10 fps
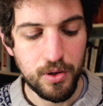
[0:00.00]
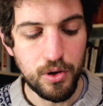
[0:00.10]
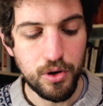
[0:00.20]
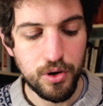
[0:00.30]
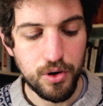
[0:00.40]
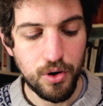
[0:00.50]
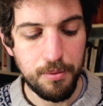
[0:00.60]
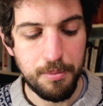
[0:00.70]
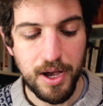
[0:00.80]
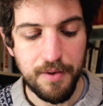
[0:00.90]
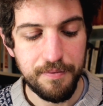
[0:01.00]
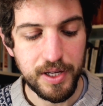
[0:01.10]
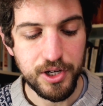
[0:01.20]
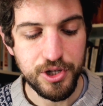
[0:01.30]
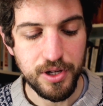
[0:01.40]
Look on my
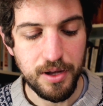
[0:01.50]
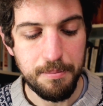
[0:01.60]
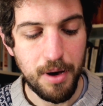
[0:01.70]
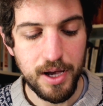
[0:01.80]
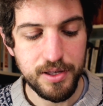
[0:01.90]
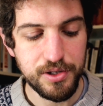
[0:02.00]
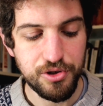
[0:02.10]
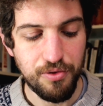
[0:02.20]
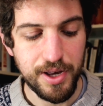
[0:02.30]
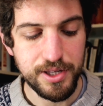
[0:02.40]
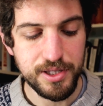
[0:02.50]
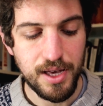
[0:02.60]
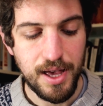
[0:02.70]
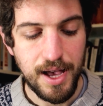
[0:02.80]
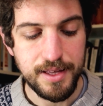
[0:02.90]
affliction and my distress,
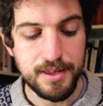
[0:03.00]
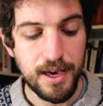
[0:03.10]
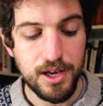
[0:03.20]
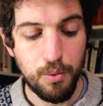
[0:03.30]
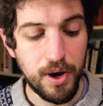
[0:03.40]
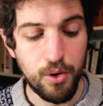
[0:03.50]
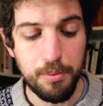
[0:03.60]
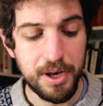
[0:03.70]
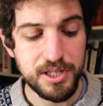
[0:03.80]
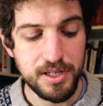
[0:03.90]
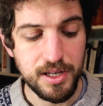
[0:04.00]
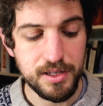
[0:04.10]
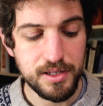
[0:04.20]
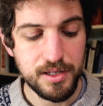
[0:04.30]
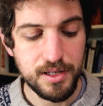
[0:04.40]
and take away all my
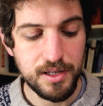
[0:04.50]
sins.